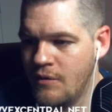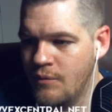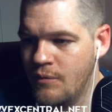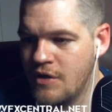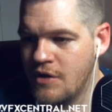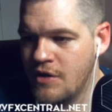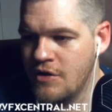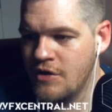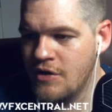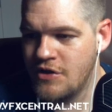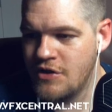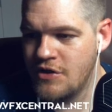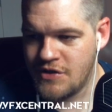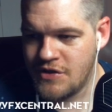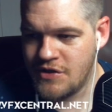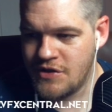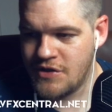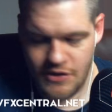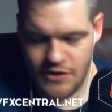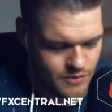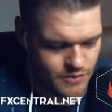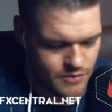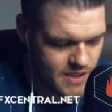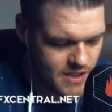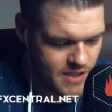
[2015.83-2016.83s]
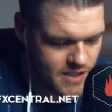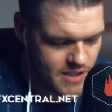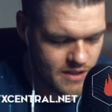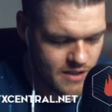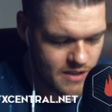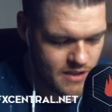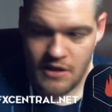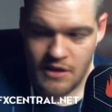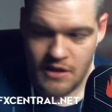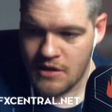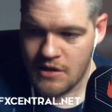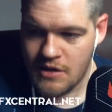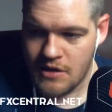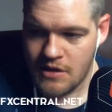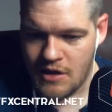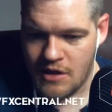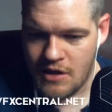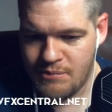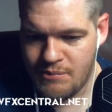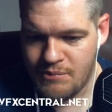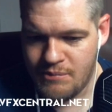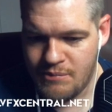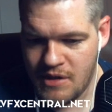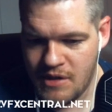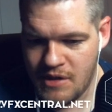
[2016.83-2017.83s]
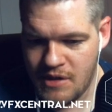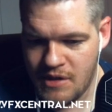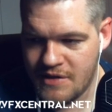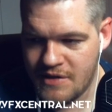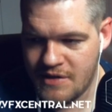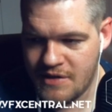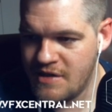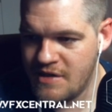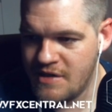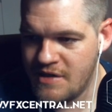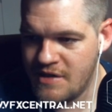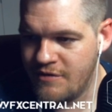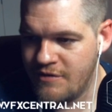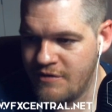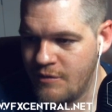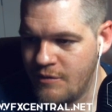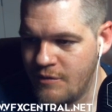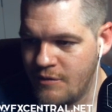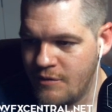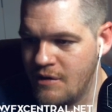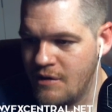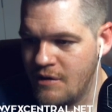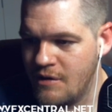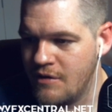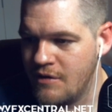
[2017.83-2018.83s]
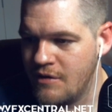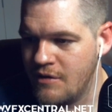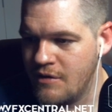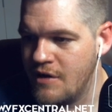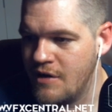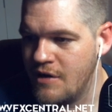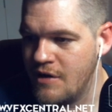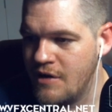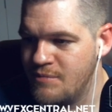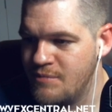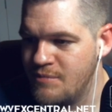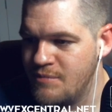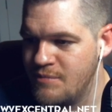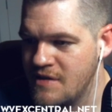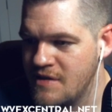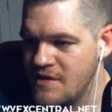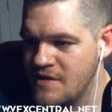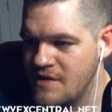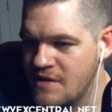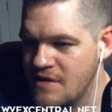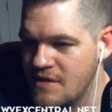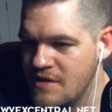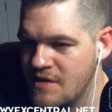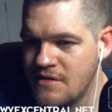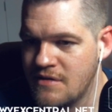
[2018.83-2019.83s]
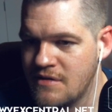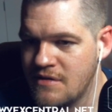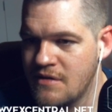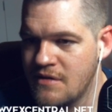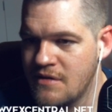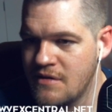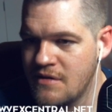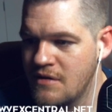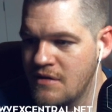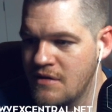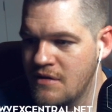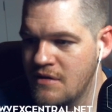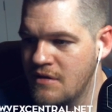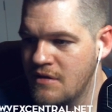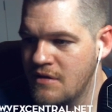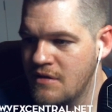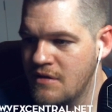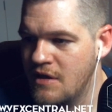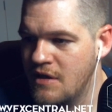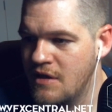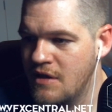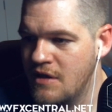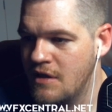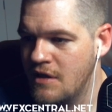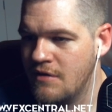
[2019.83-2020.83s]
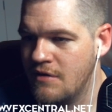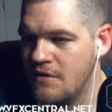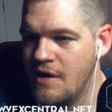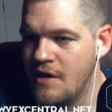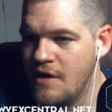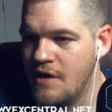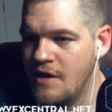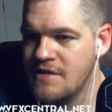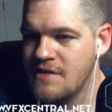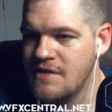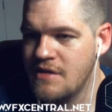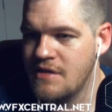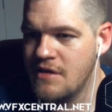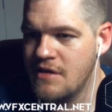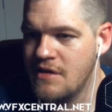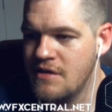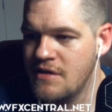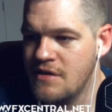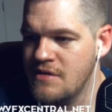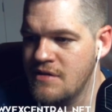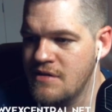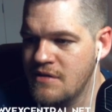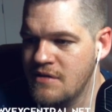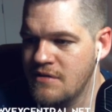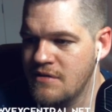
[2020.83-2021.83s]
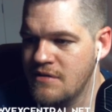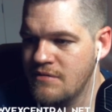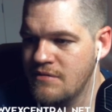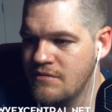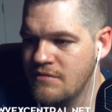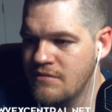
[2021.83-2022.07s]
We could just do a copy. Let's see if it'll let us paste this in here. Yes, it does.